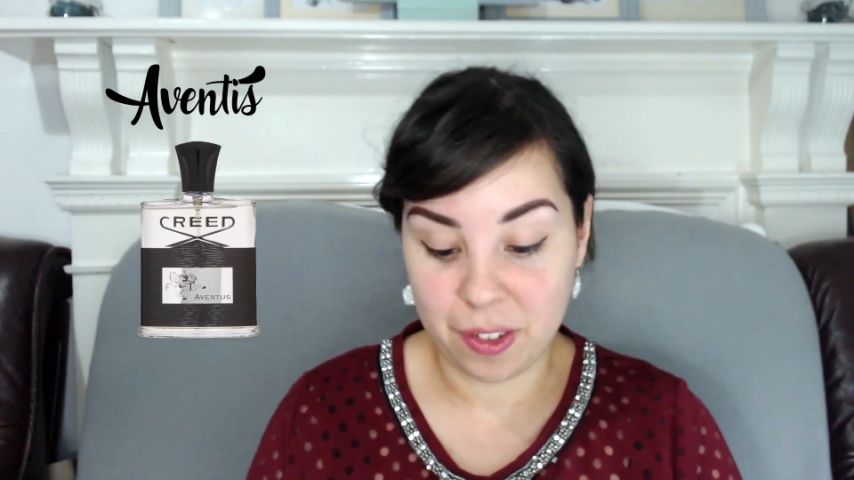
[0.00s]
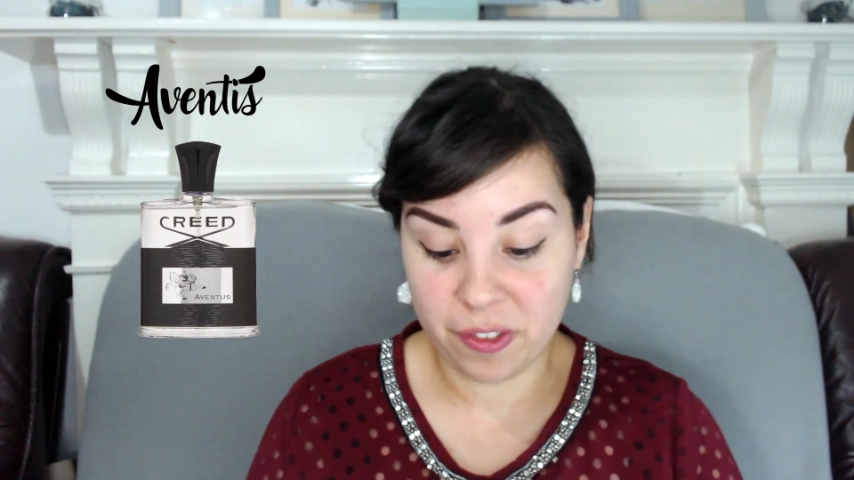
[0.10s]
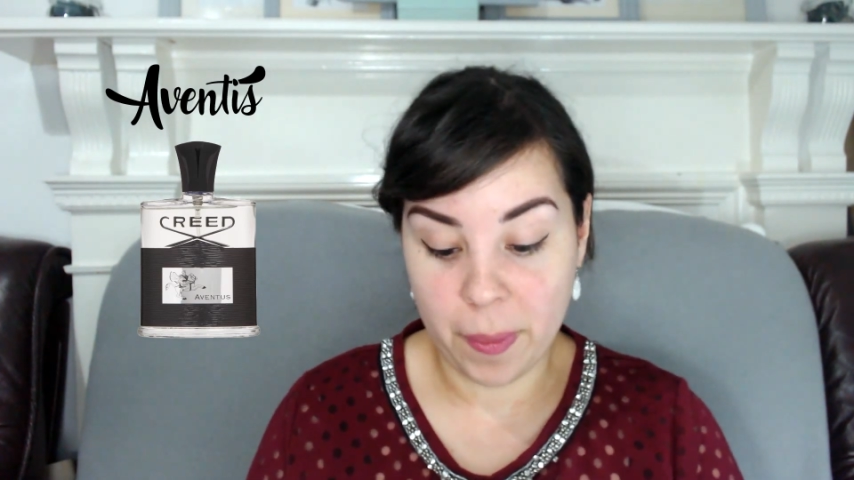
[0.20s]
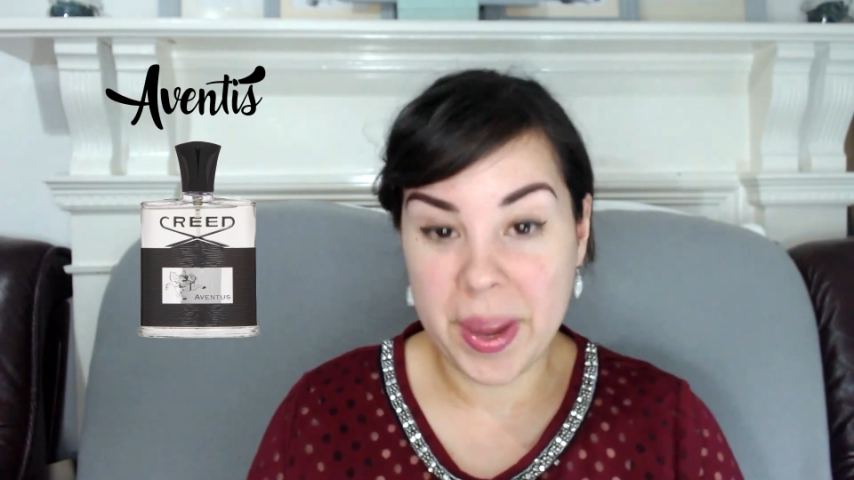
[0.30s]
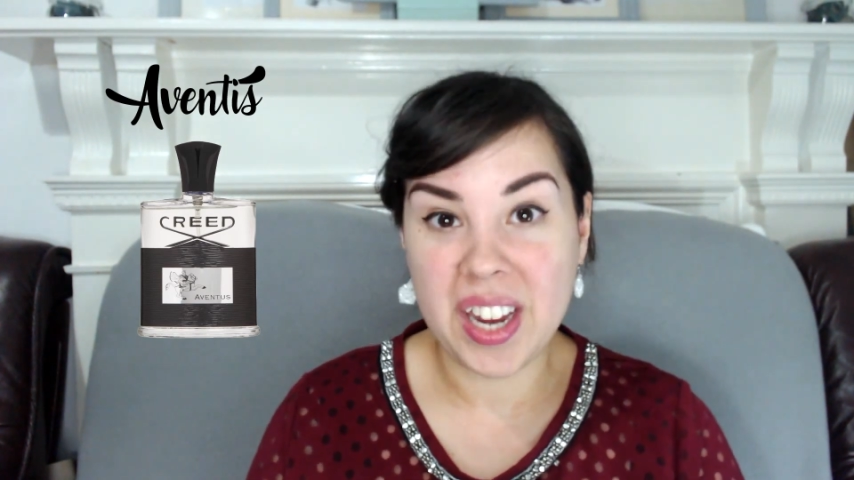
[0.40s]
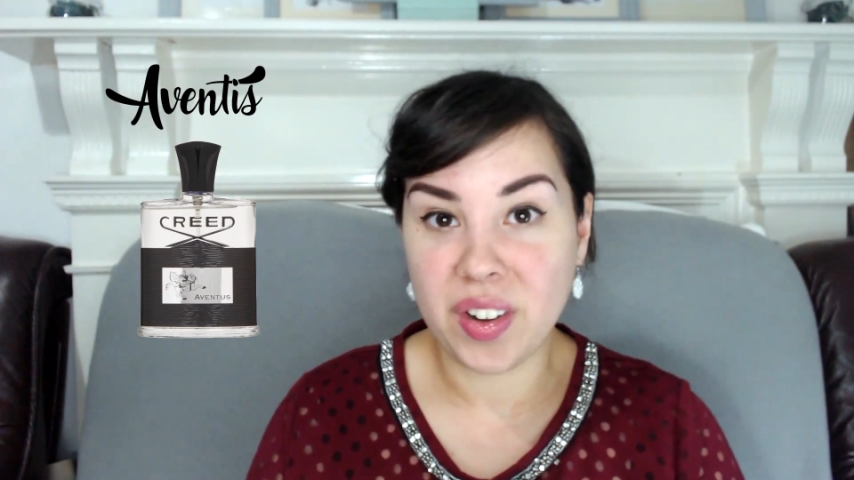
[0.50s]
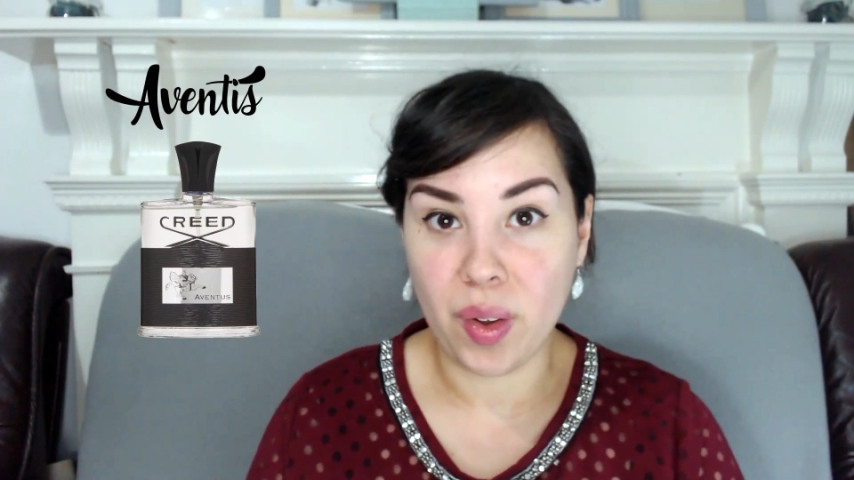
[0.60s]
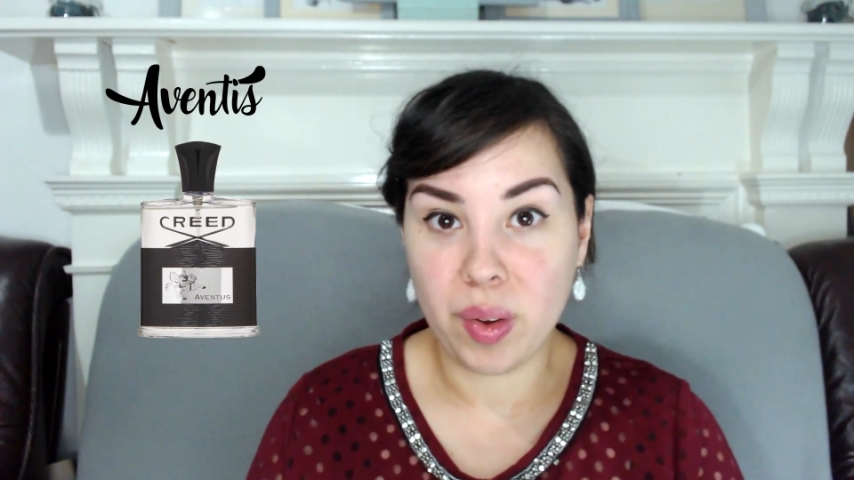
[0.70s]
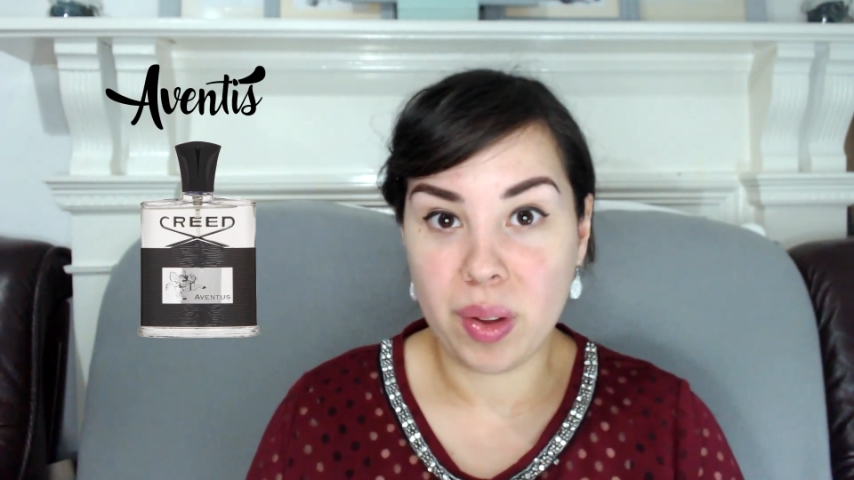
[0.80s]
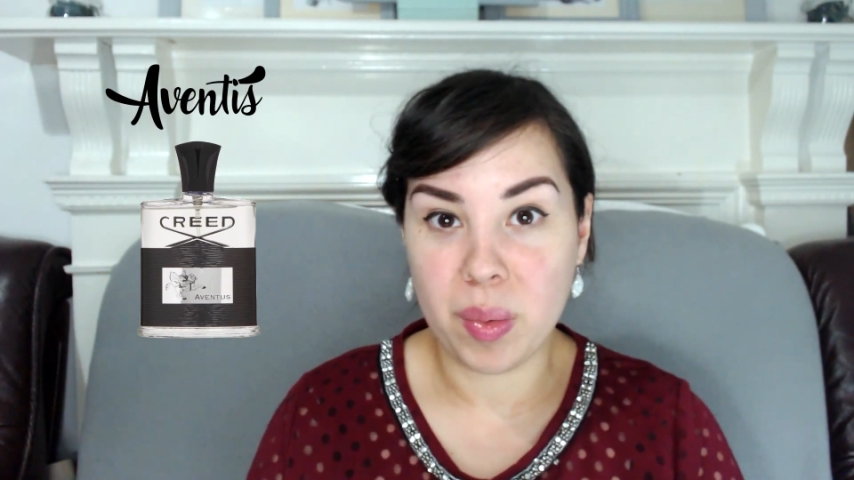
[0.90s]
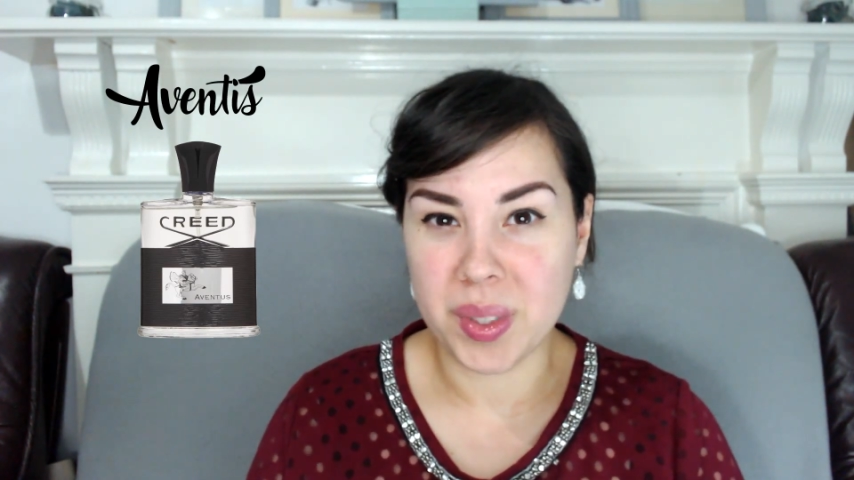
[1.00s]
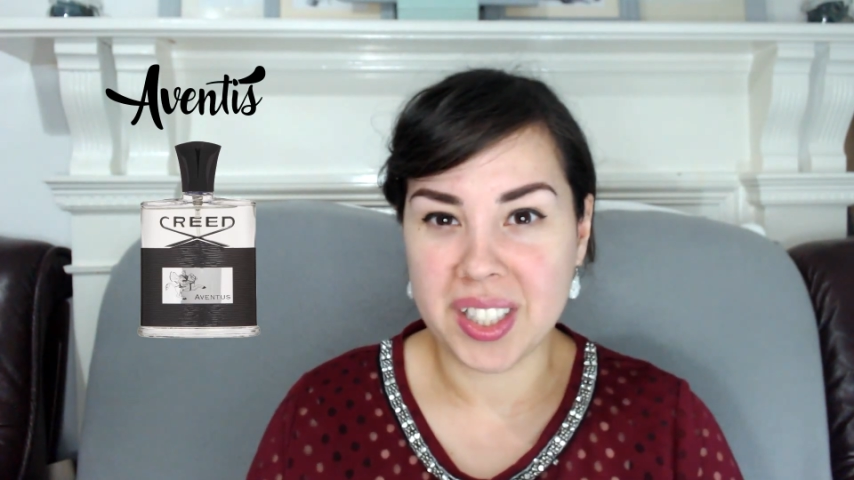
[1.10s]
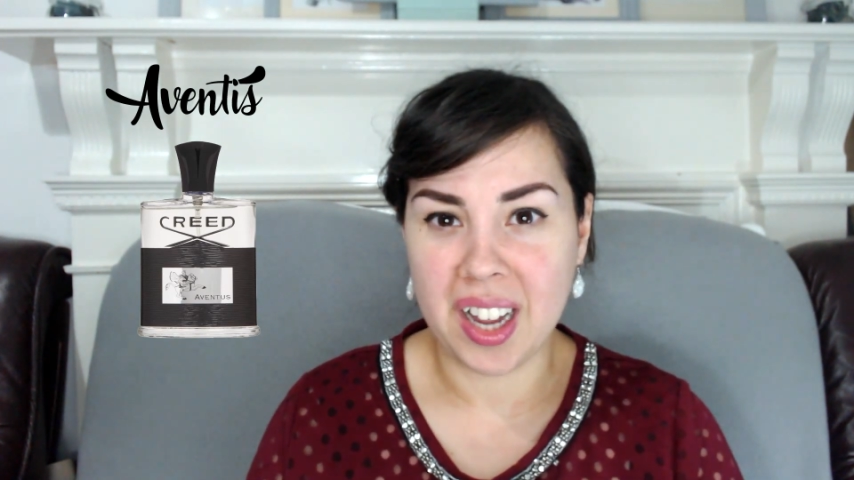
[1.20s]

For me, no. It was